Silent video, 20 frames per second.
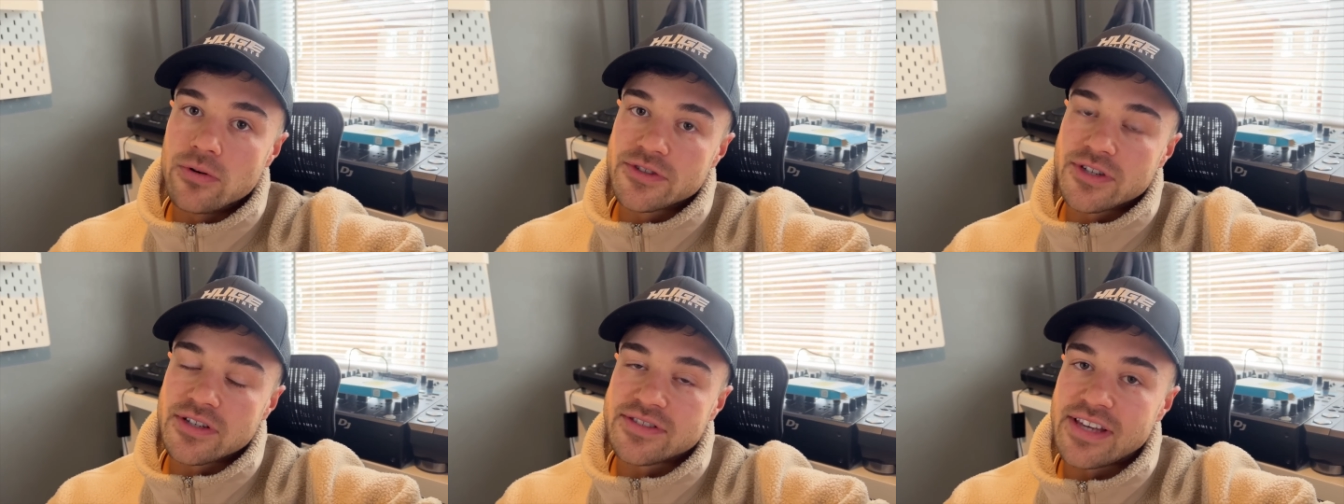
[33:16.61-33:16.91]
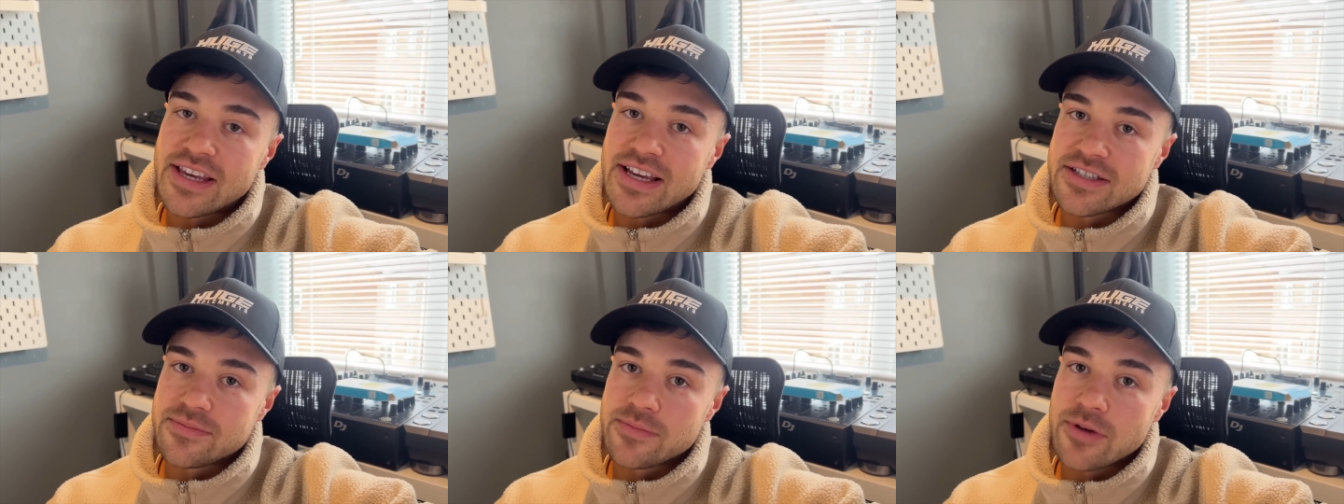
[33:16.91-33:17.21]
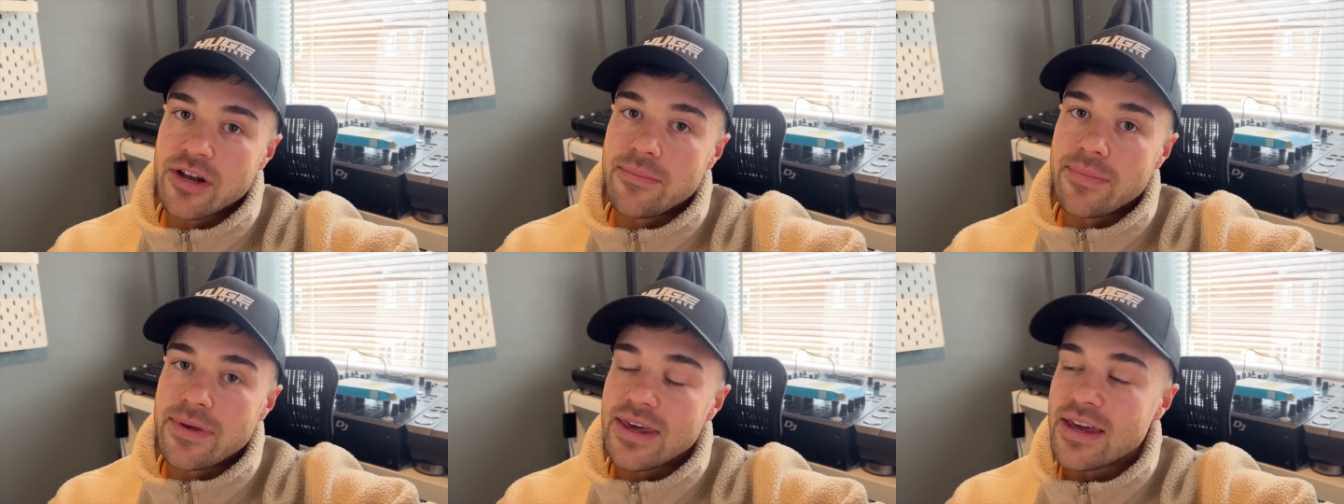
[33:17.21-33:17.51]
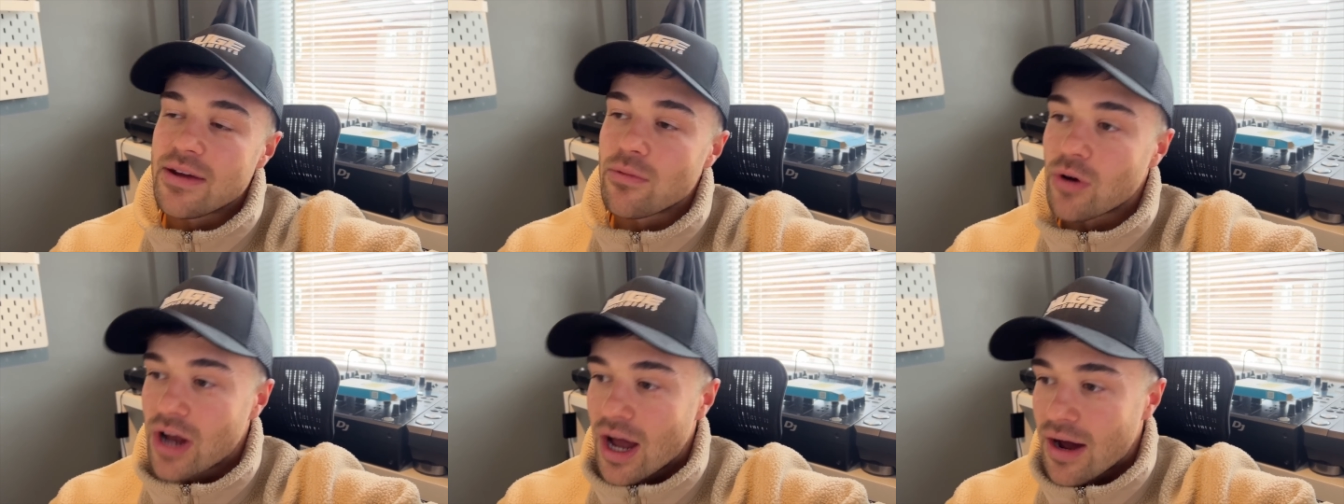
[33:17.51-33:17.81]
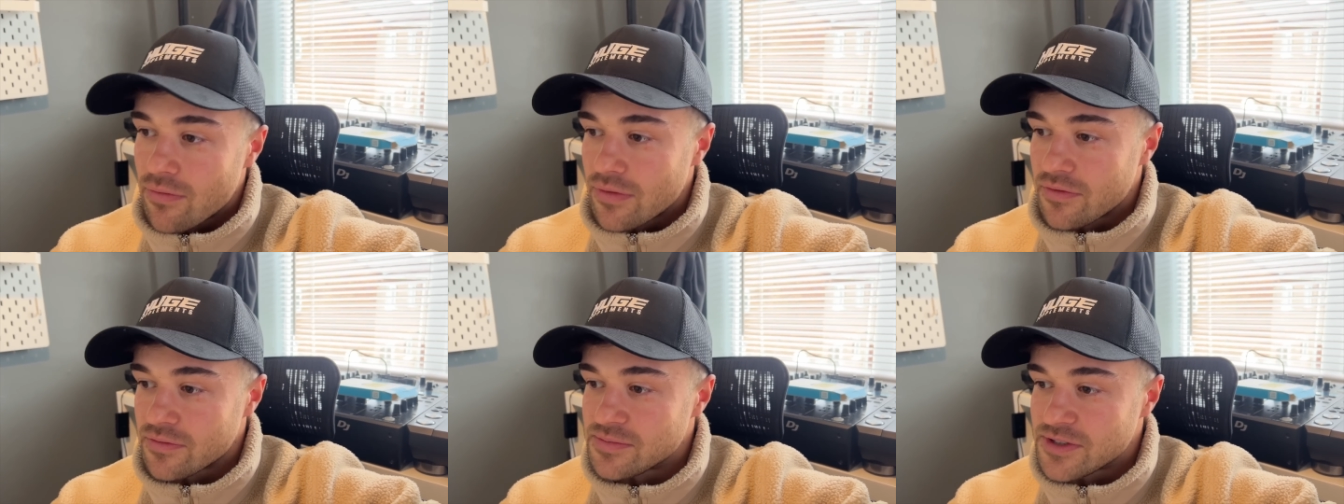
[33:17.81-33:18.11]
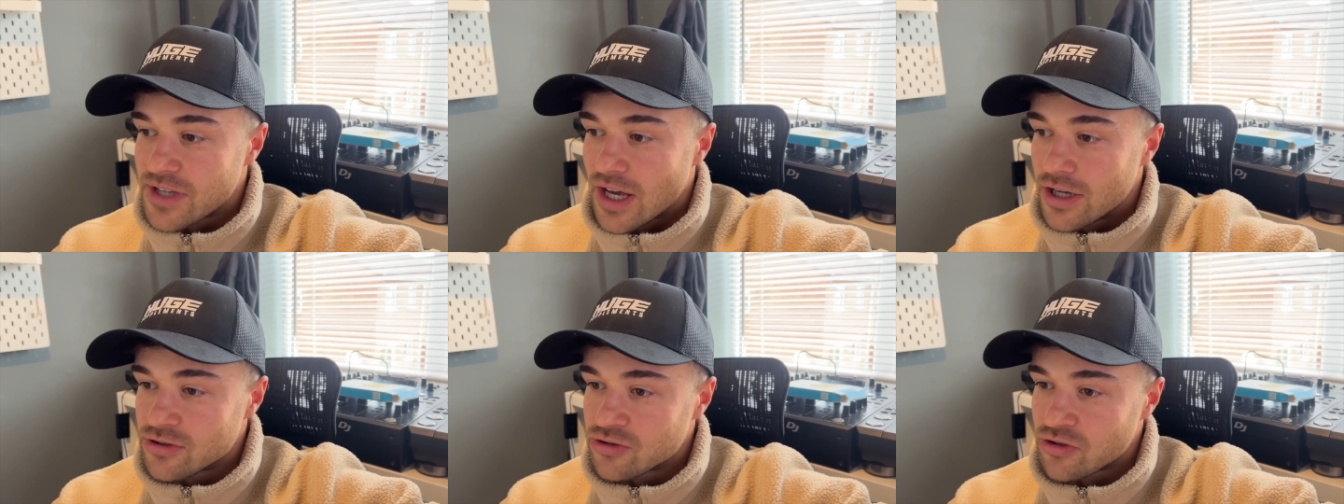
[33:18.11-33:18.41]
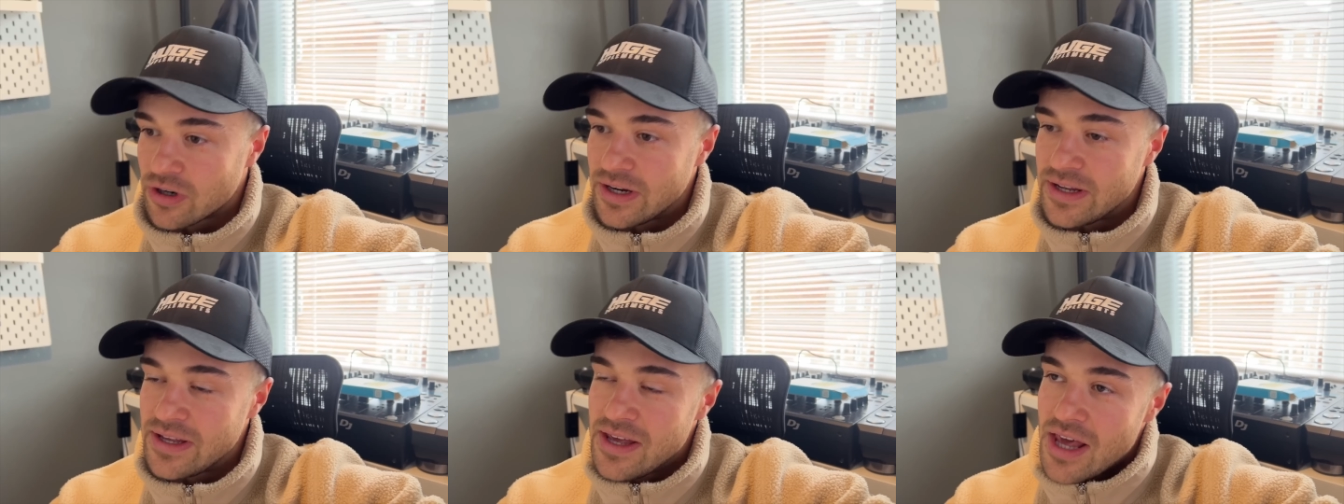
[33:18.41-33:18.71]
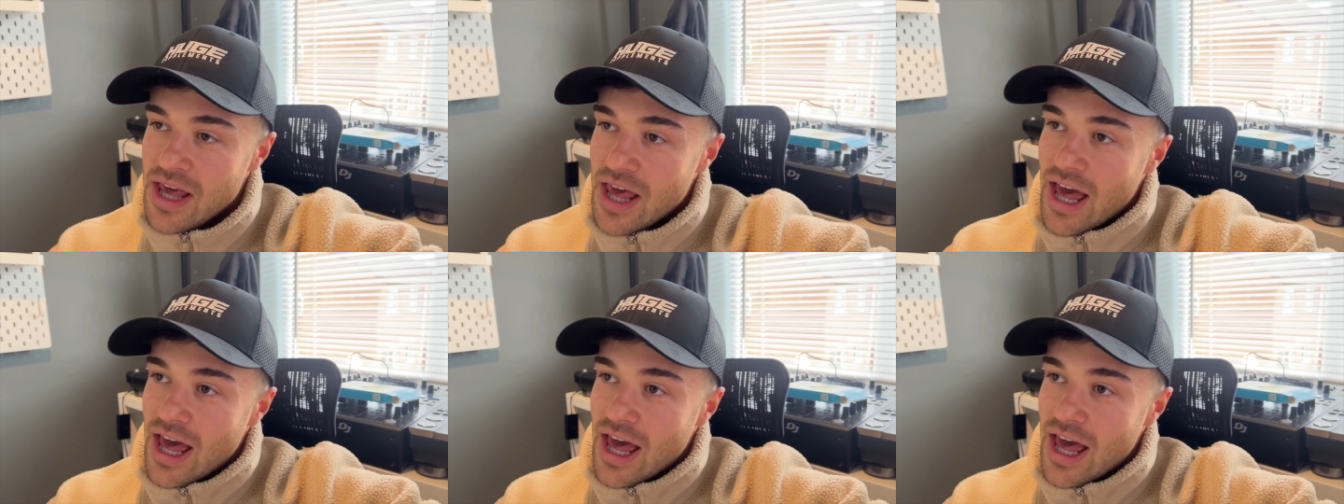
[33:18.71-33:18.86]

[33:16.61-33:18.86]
So seeing as I'm going to be recovering from surgery,